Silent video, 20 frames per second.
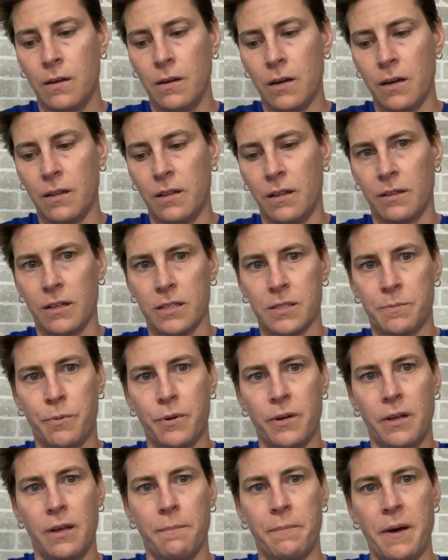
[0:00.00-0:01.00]
I think that's
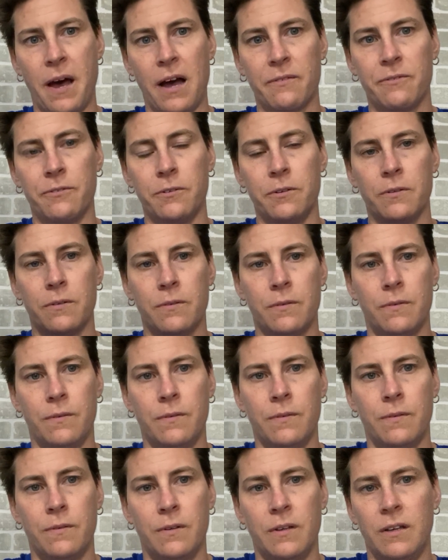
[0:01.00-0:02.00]
pretty impactful.
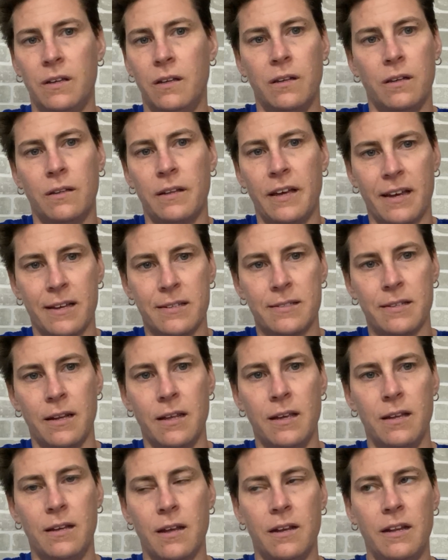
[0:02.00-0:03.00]
Like I said,
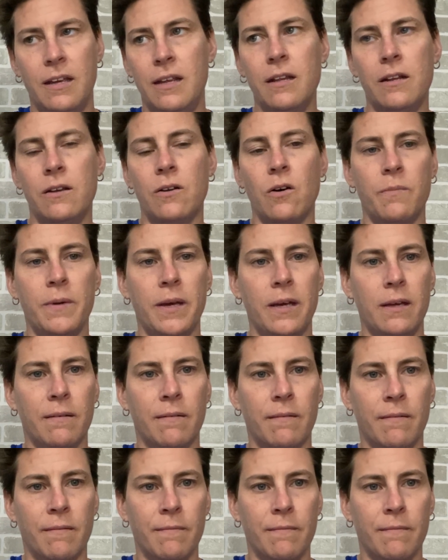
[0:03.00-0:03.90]
he didn't know me.